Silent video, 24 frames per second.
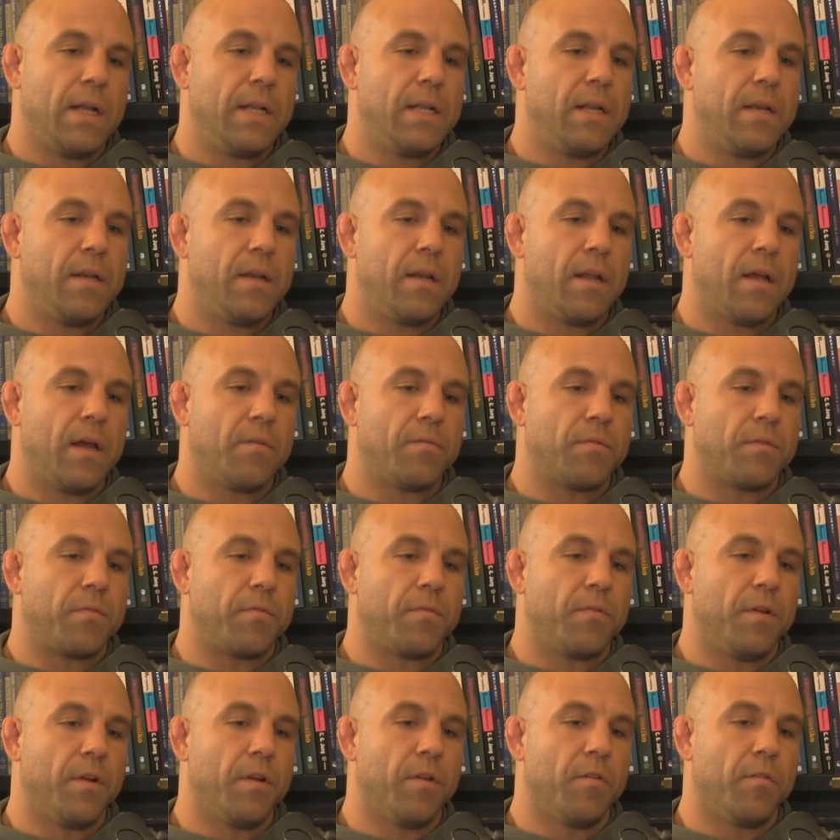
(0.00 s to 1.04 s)
I didn't have
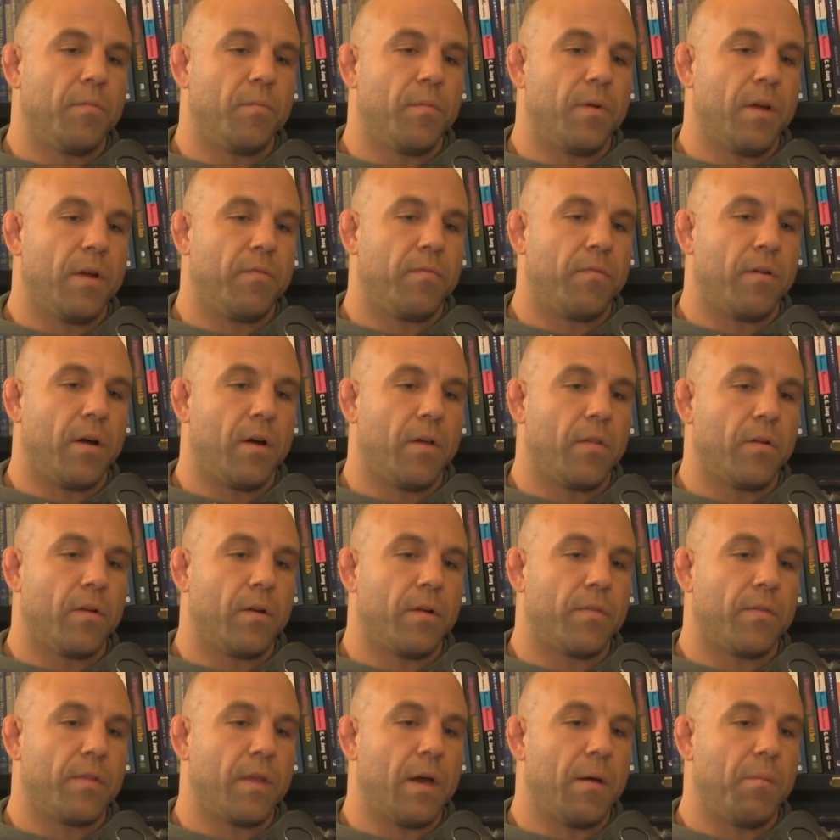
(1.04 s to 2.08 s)
a fear of my
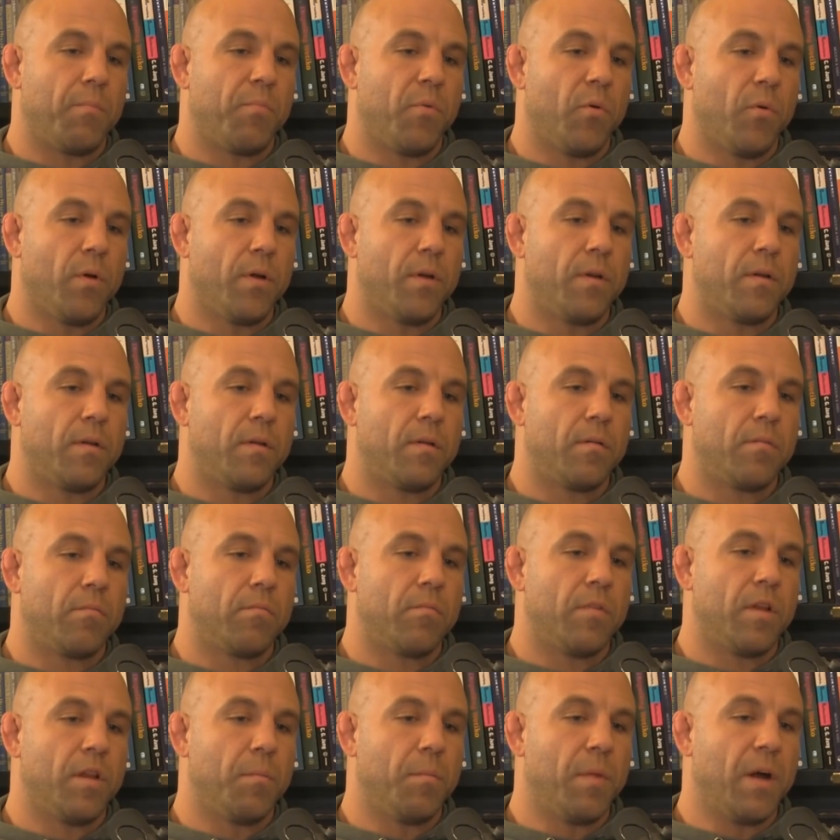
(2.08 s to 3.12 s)
father at that point
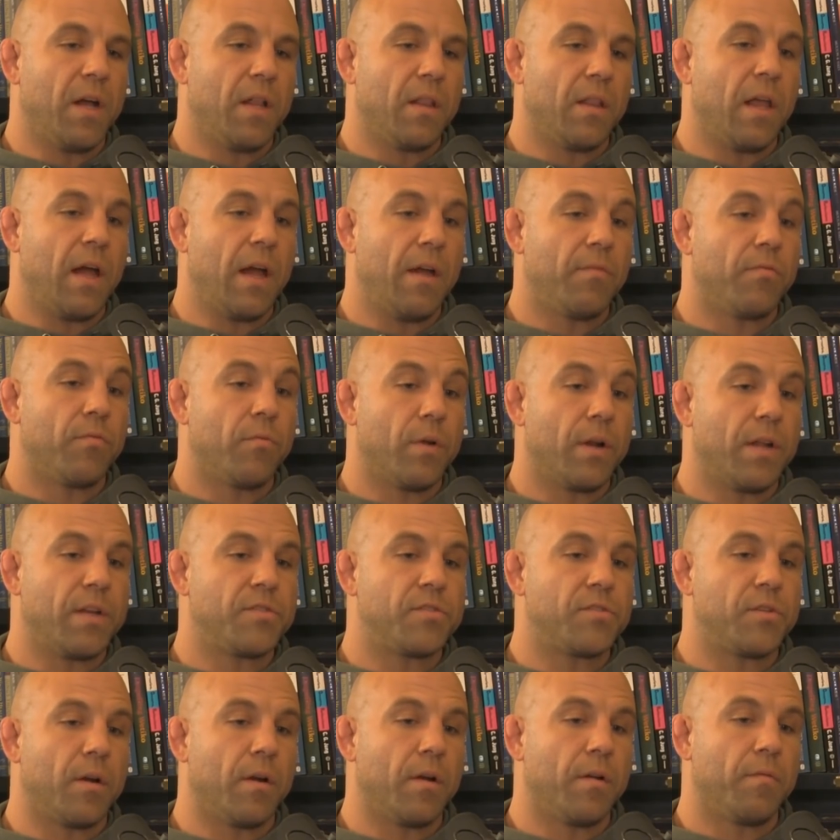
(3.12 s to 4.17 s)
in my life
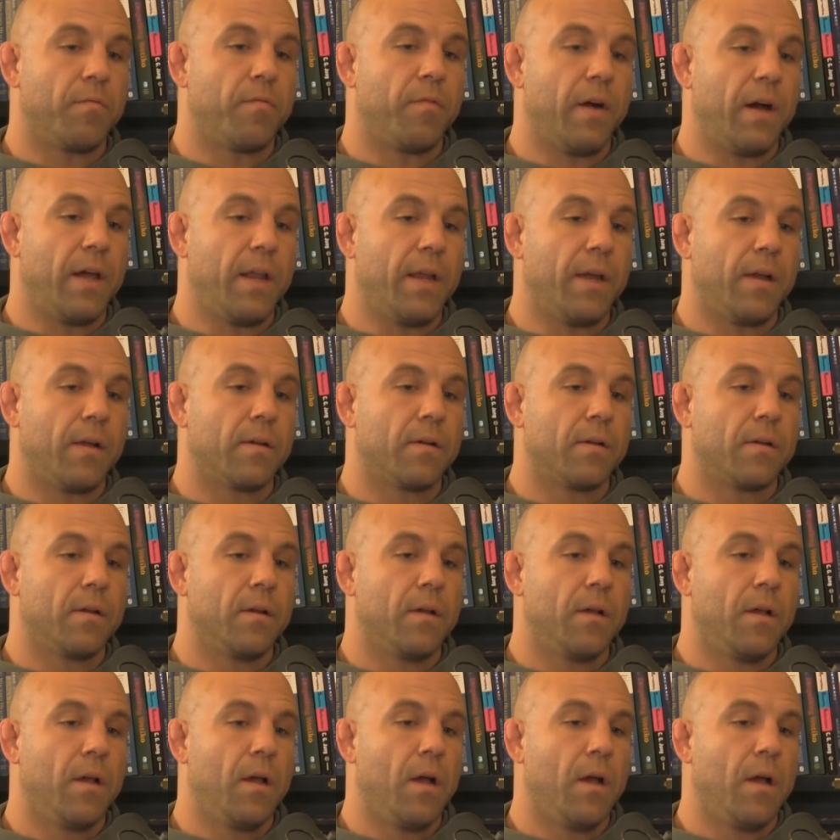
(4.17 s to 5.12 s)
when I started fighting.